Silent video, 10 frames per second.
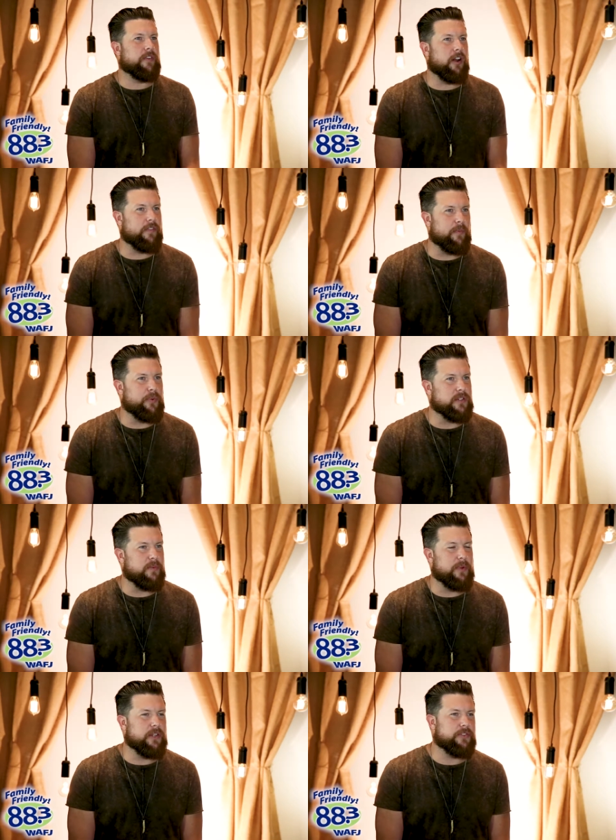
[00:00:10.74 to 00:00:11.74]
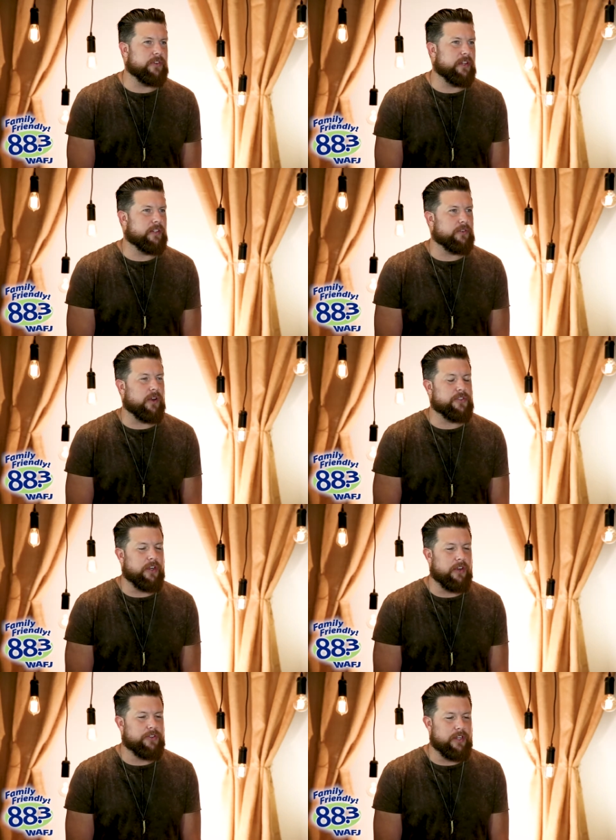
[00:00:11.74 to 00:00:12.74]
involved in prison ministry through our
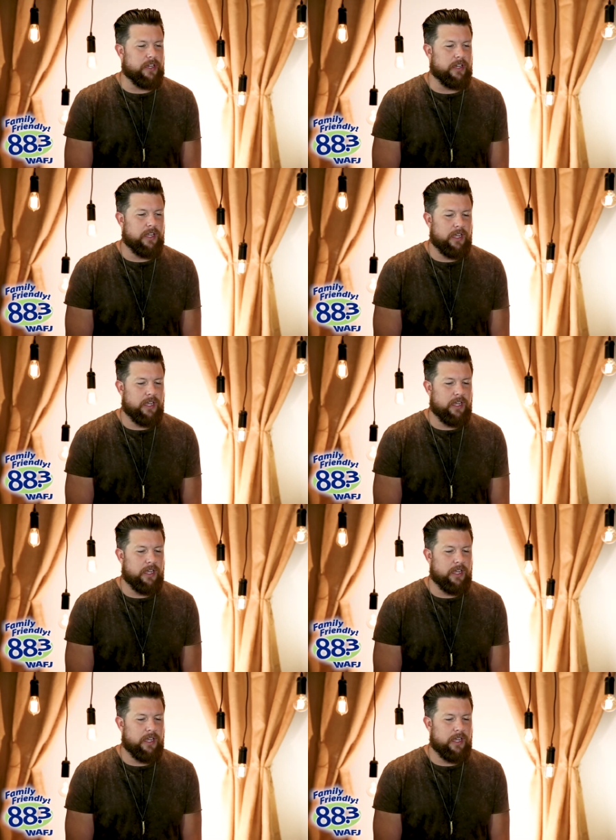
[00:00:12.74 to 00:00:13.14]
church, and